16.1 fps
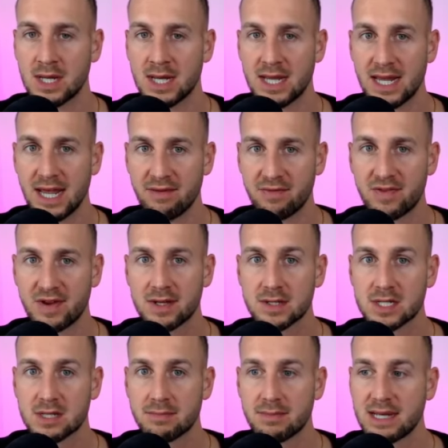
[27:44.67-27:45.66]
it feels
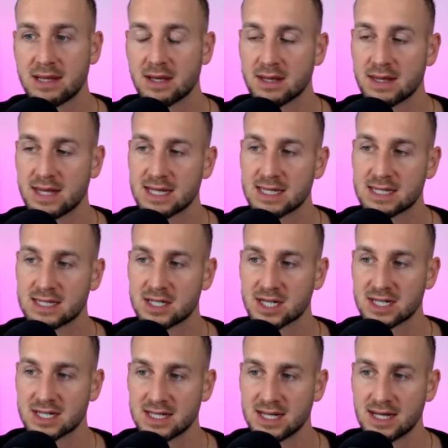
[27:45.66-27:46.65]
to me that this
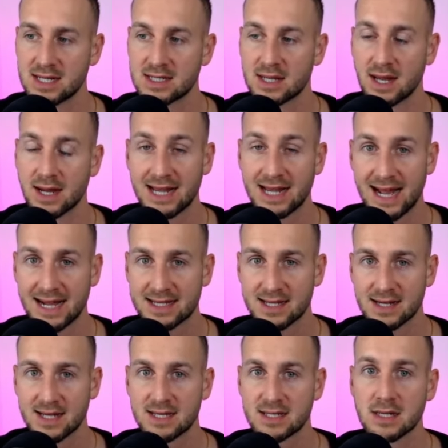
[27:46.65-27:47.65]
just needs a
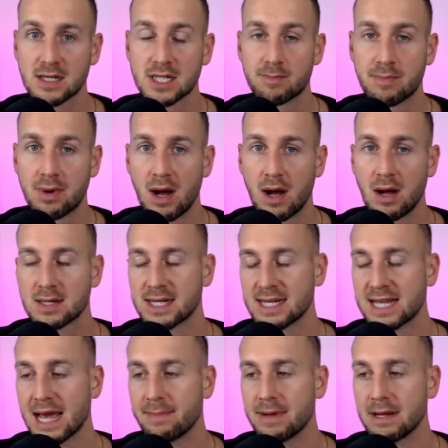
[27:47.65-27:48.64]
catalyst, a spark to
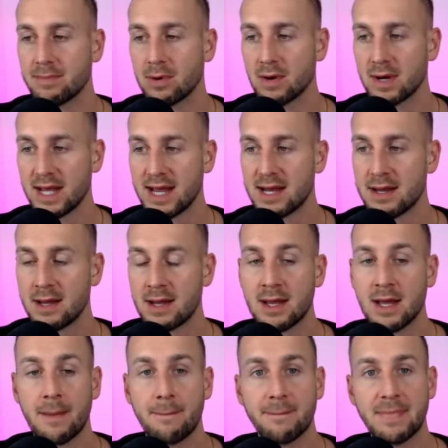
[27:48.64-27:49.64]
get people in.
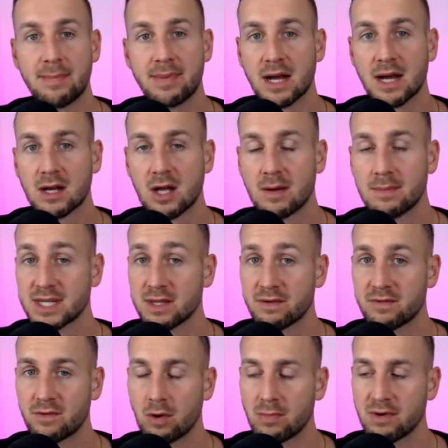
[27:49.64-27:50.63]
Maybe that comes in the
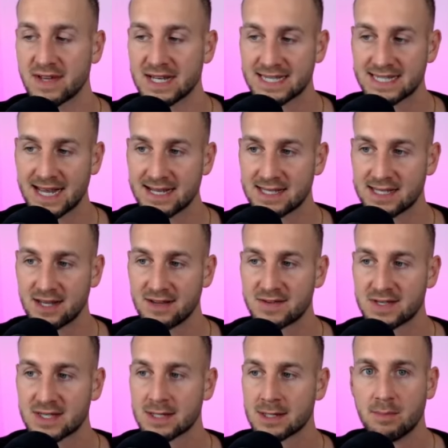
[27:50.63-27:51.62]
form of
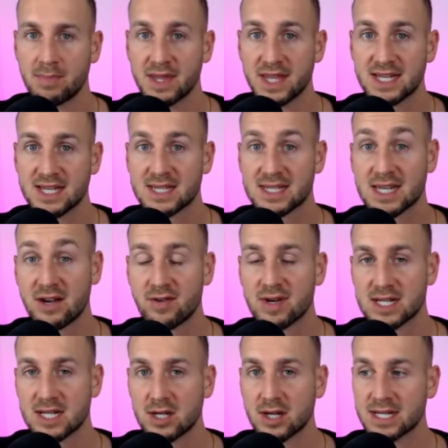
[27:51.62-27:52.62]
incentives, but this is
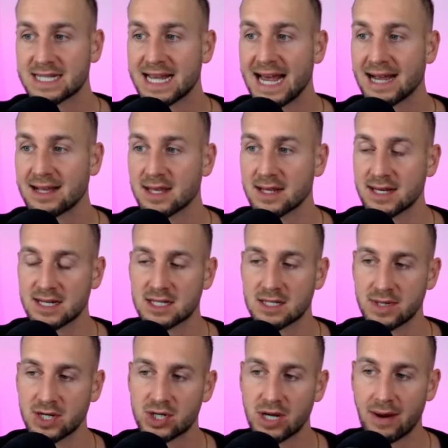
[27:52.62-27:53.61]
seriously good tech that needs to
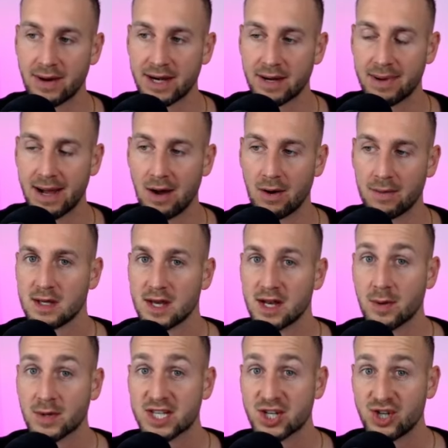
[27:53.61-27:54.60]
be shouted about. And
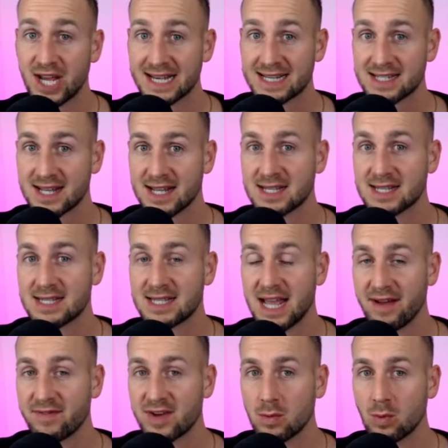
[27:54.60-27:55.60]
I would suggest it's
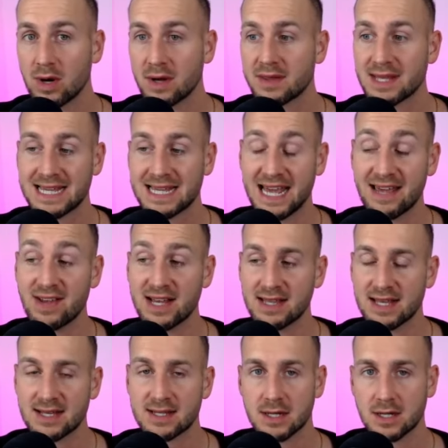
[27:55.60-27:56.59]
definitely worth giving
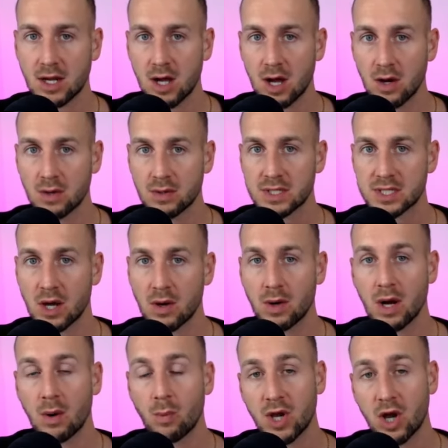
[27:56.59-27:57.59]
this a go. So
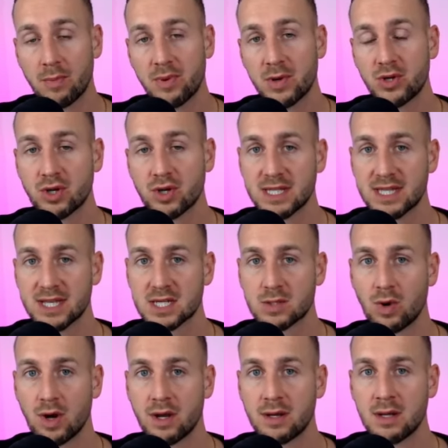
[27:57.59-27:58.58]
we hope you enjoyed this
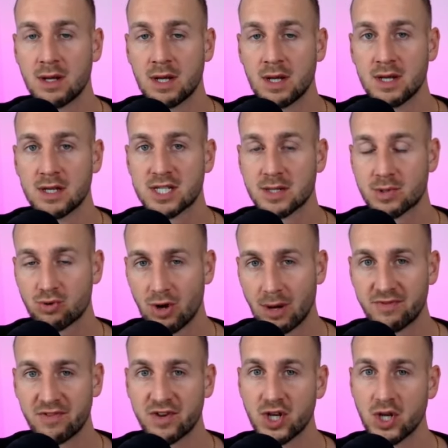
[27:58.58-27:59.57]
one. Subscribe
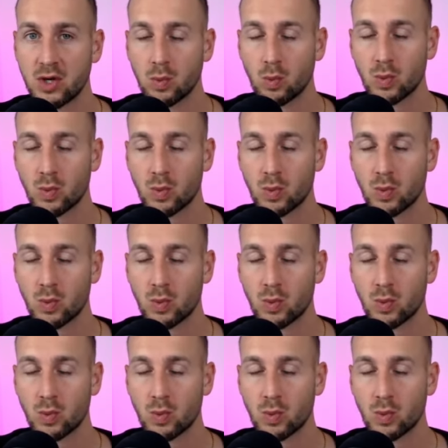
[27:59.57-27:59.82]
if you're new. We'll